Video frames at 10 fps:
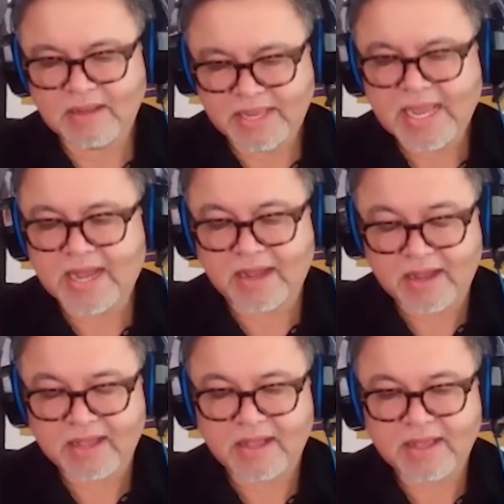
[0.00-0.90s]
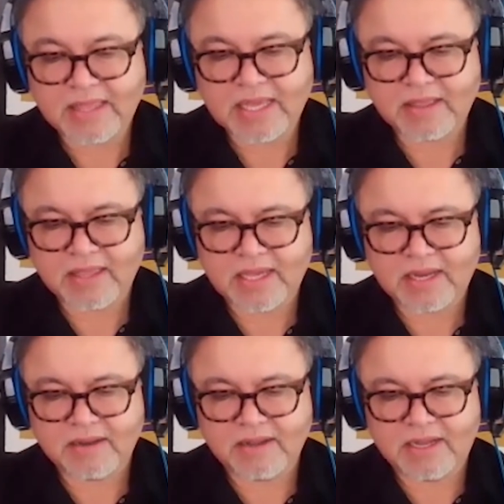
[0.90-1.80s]
I think
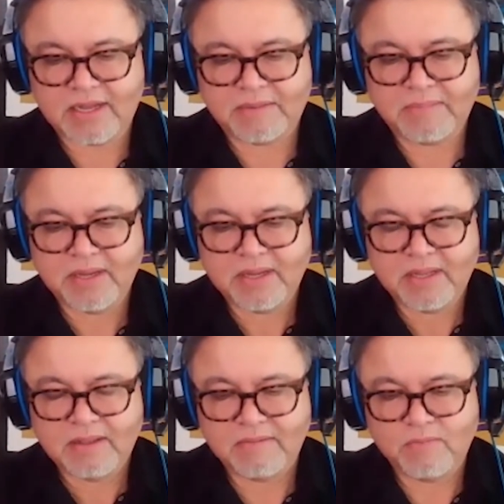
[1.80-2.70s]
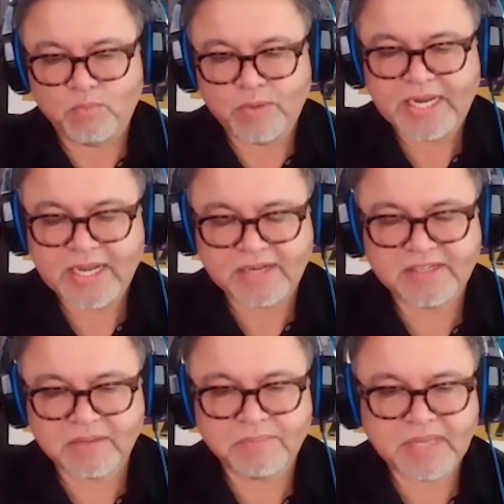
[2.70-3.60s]
that we need
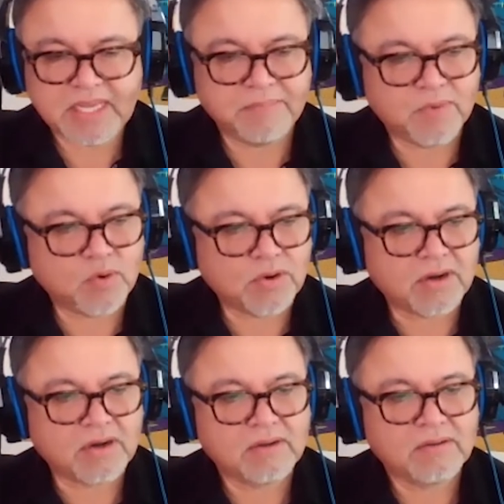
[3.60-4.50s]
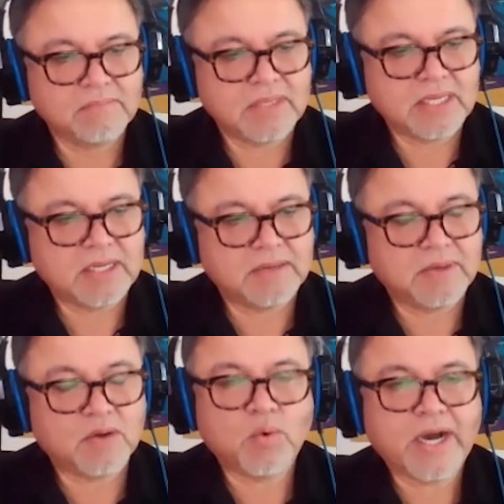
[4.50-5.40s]
to be more
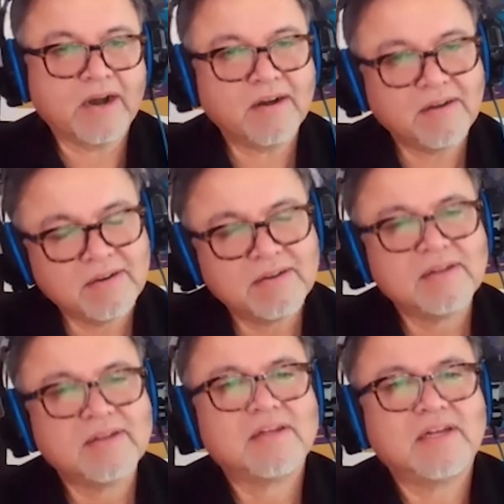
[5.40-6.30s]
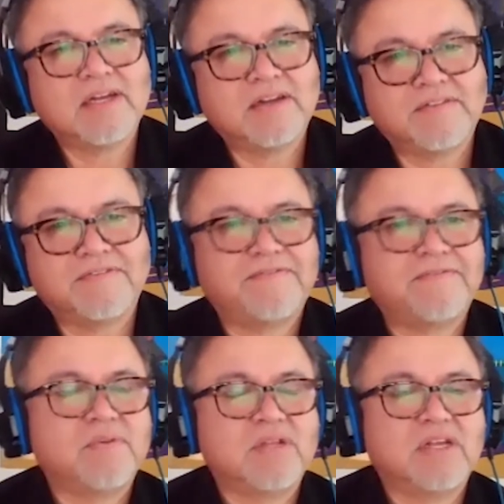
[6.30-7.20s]
aware of
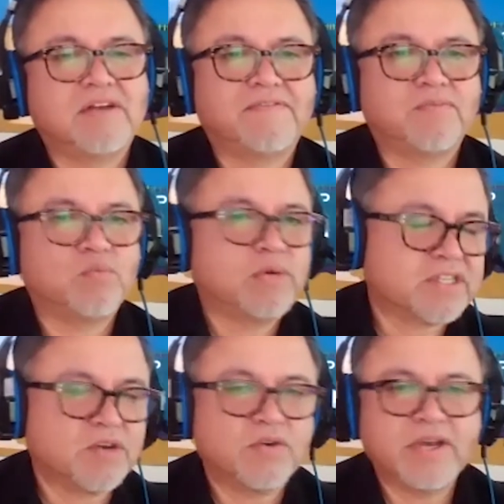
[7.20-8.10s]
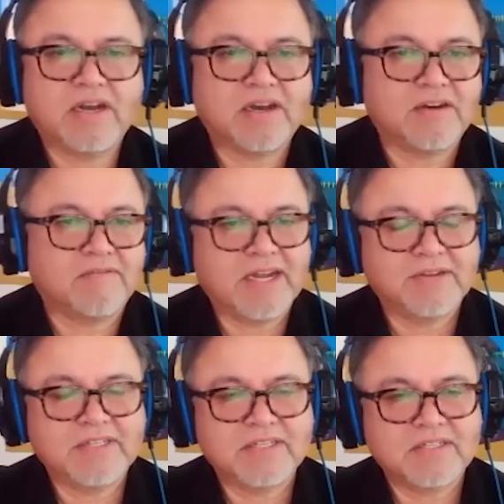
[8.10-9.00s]
what's going on
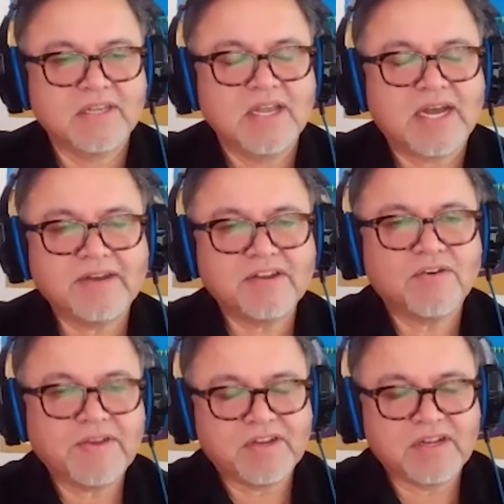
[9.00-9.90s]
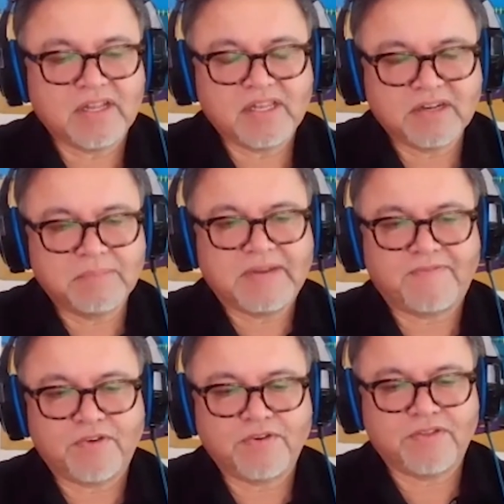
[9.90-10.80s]
around us. I'd go even a little bit
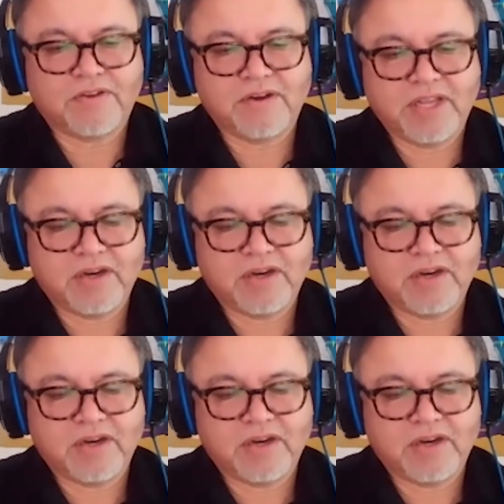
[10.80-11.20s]
further.